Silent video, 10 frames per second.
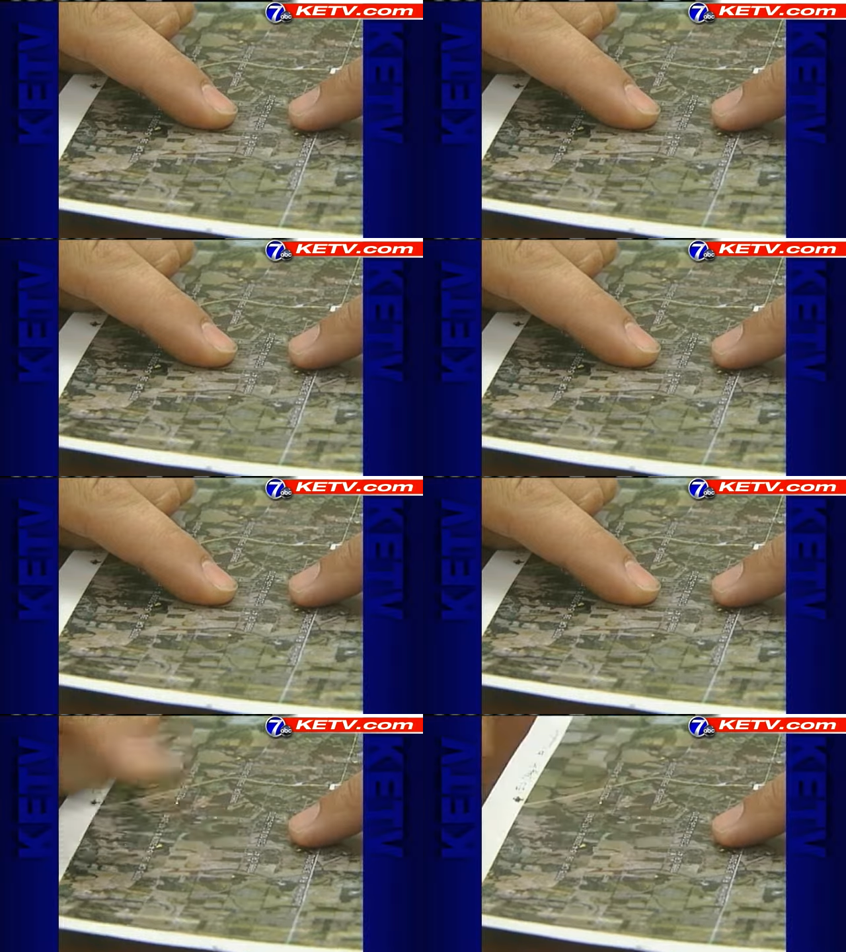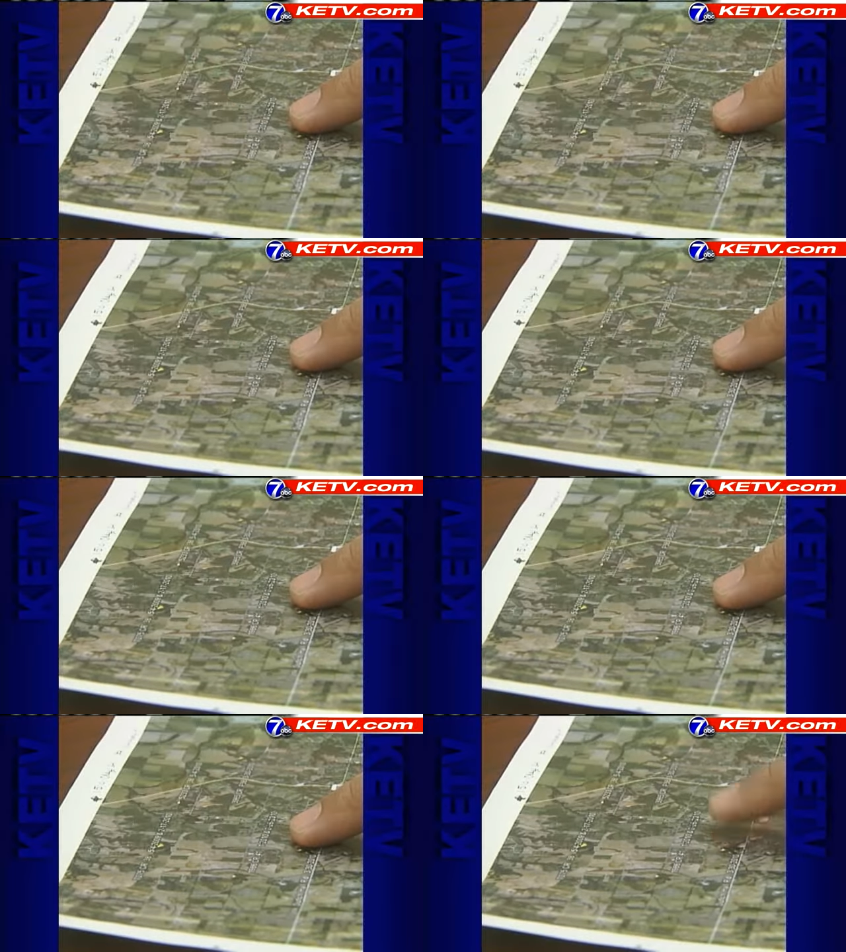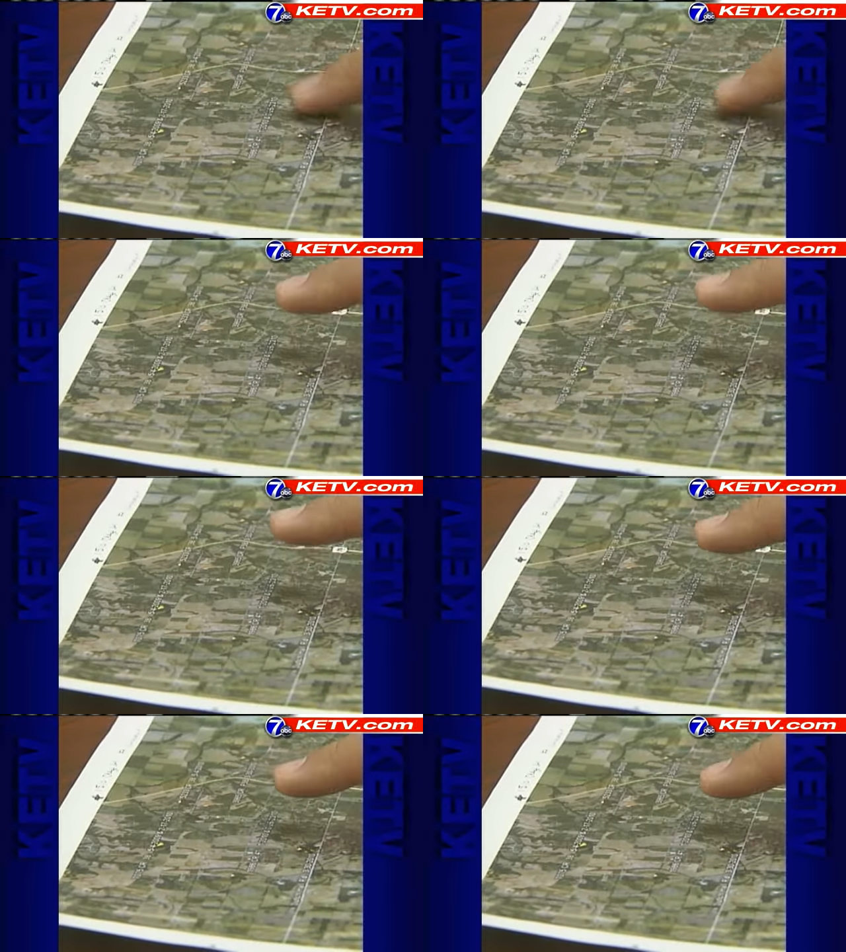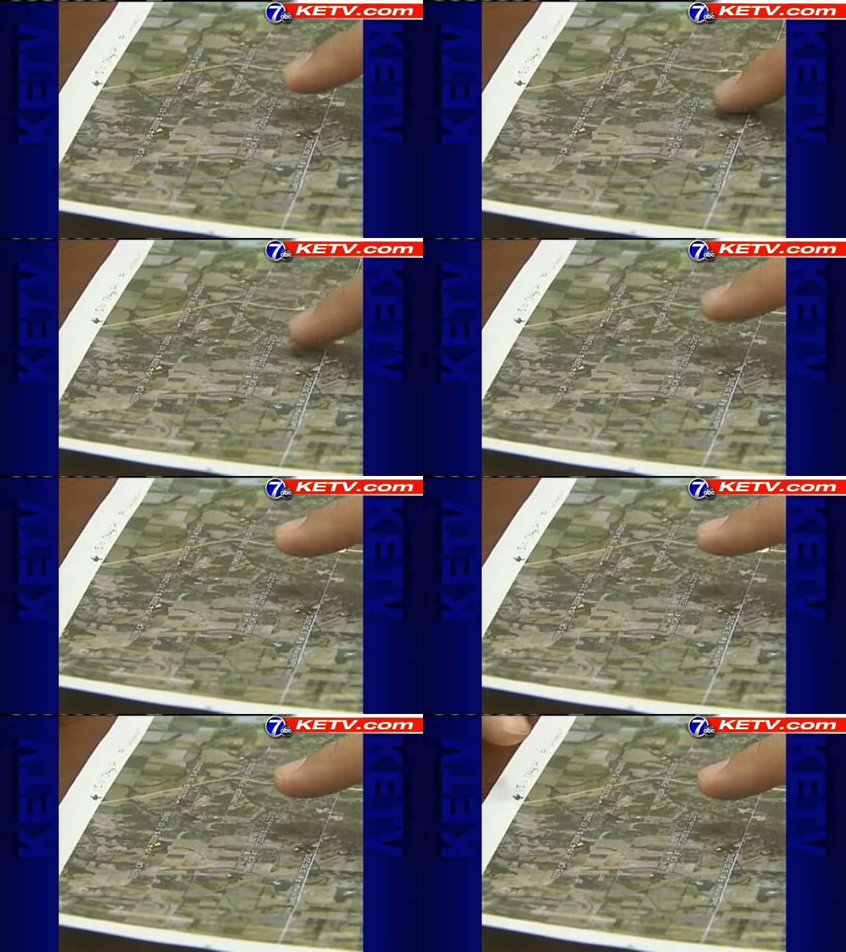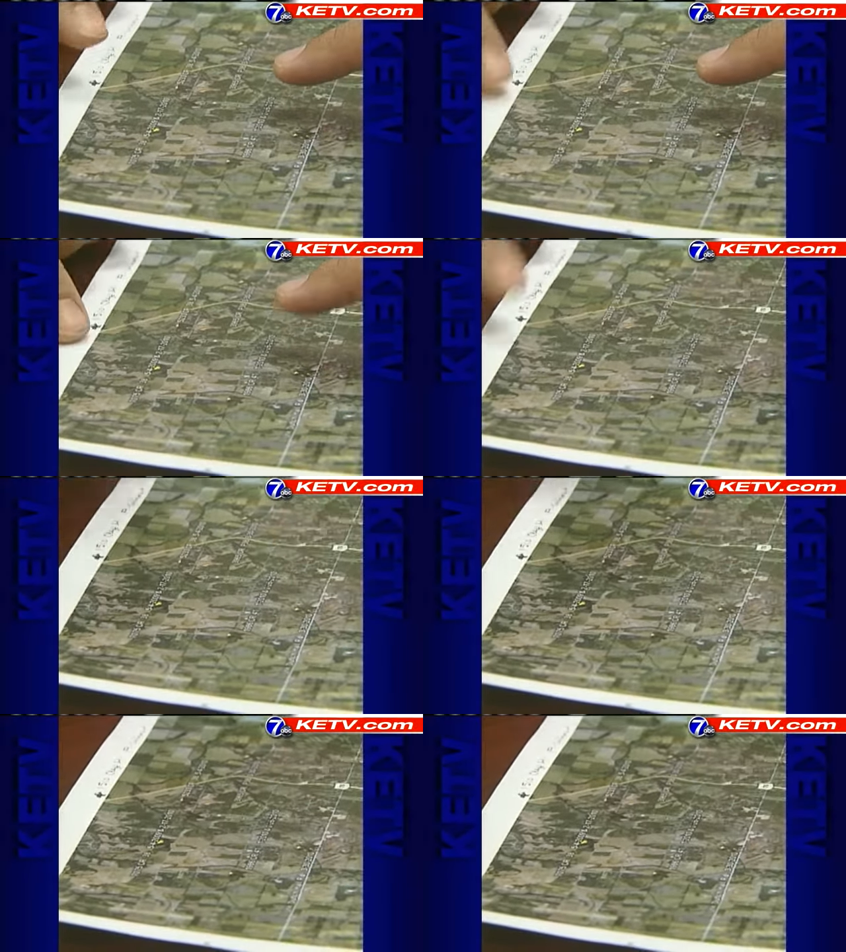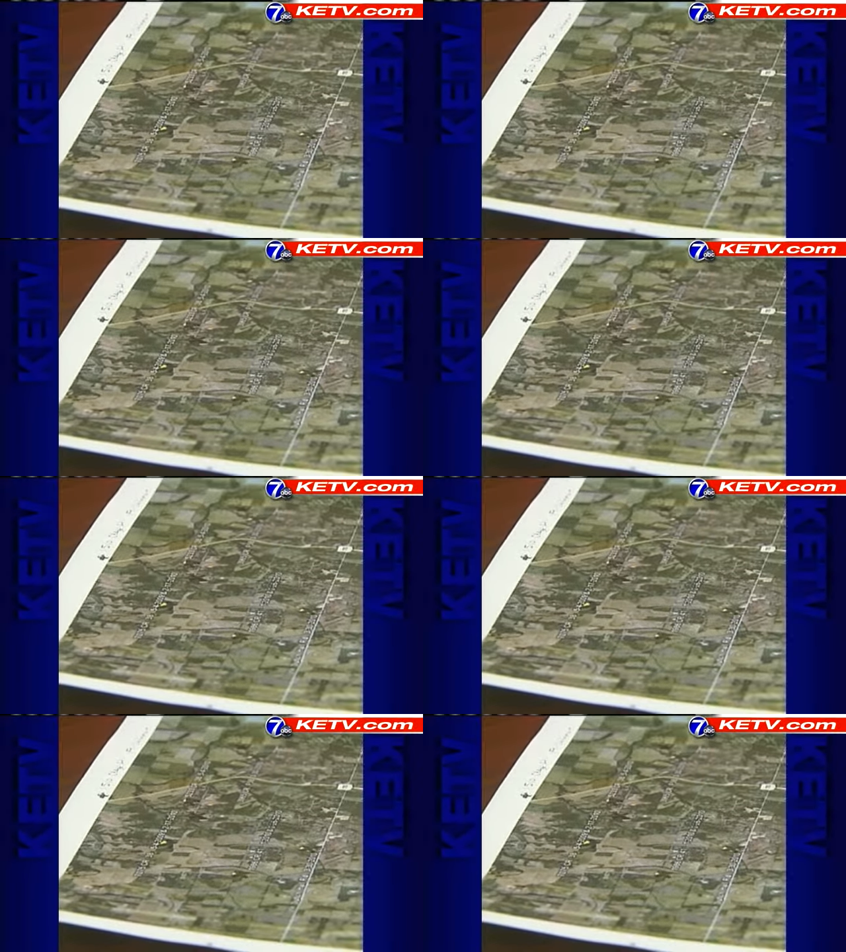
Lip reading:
Nobody's mouth can be seen.